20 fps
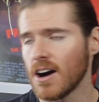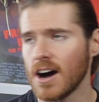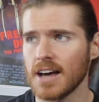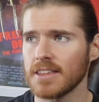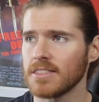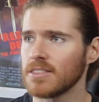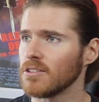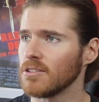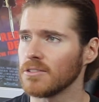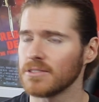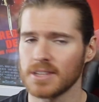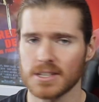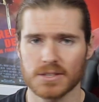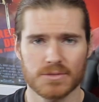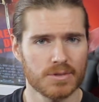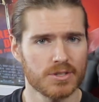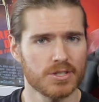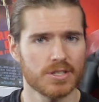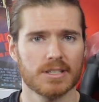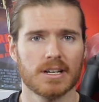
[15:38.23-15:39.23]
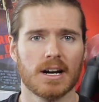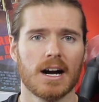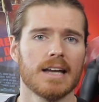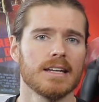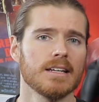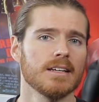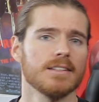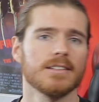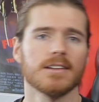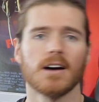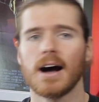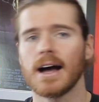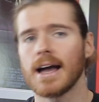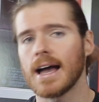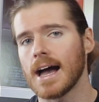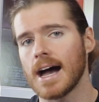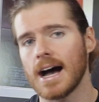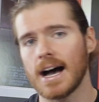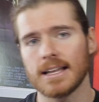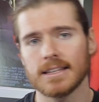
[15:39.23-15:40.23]
I thought this would just kind of die
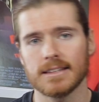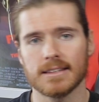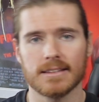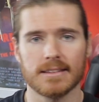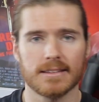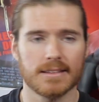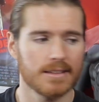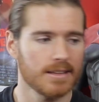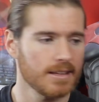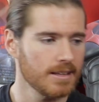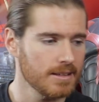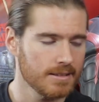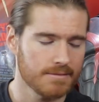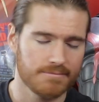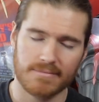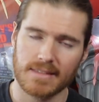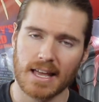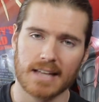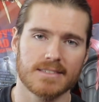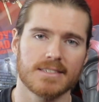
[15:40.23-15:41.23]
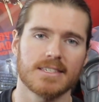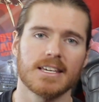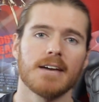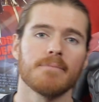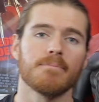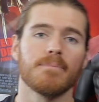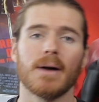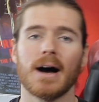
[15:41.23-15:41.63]
out and that's it.